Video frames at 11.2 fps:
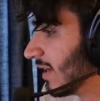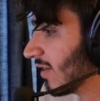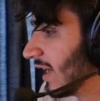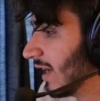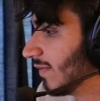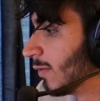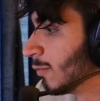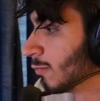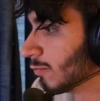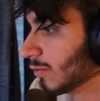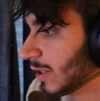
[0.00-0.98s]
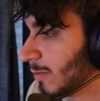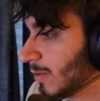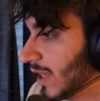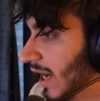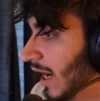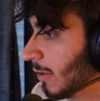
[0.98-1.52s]
and gonna have a really,
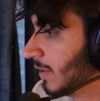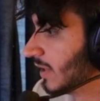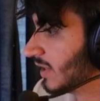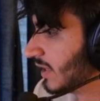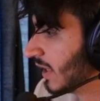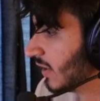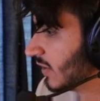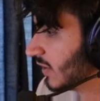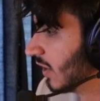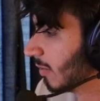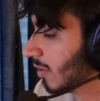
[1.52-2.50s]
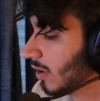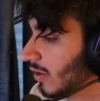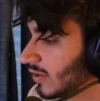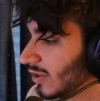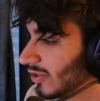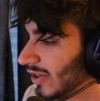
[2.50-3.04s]
really high resale. So I'm gonna
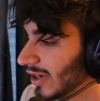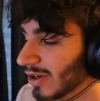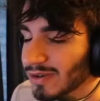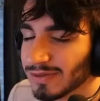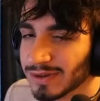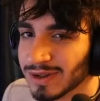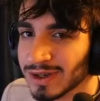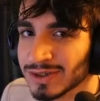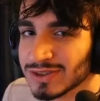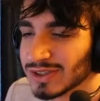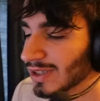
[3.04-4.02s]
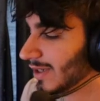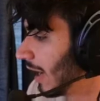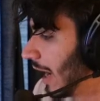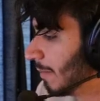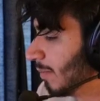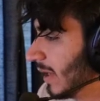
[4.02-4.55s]
also try to go for those.
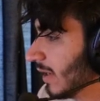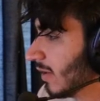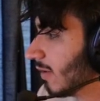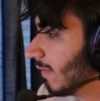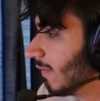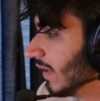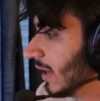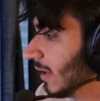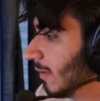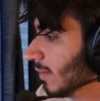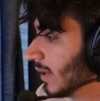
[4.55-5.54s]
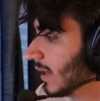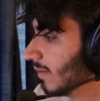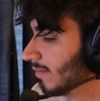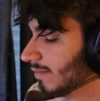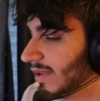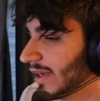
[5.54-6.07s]
I'm probably gonna fail,
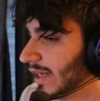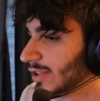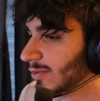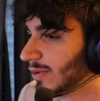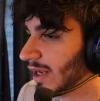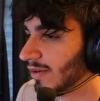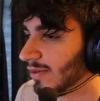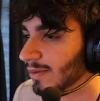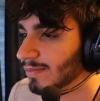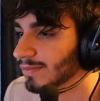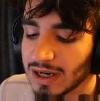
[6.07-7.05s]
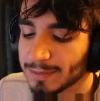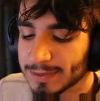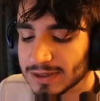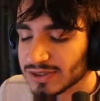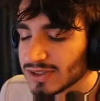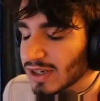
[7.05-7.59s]
but it's whatever. And I'm
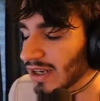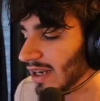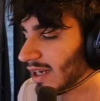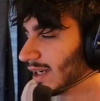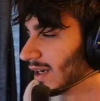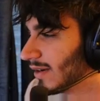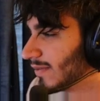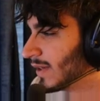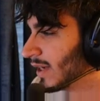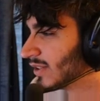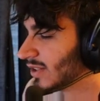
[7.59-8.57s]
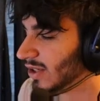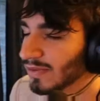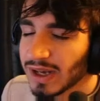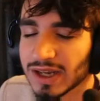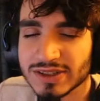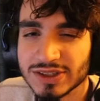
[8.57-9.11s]
probably just gonna end it off here. So if
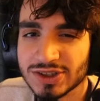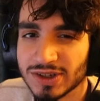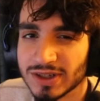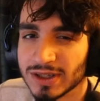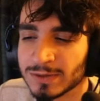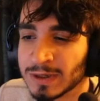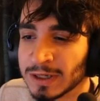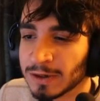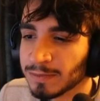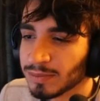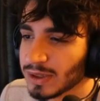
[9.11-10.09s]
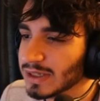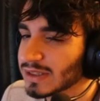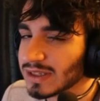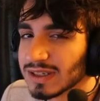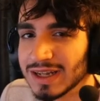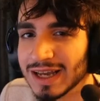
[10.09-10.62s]
you guys enjoyed this video,
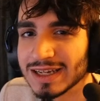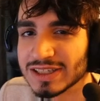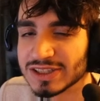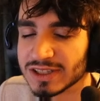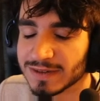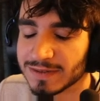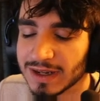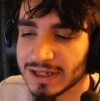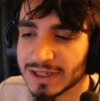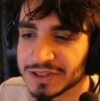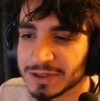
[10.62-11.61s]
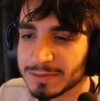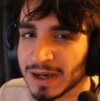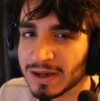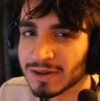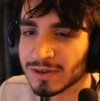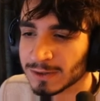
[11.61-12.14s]
please like and share for that YouTube
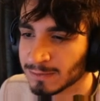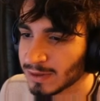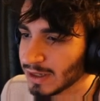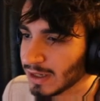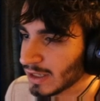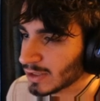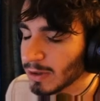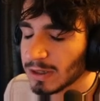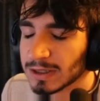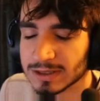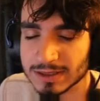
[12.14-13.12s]
algorithm, as well as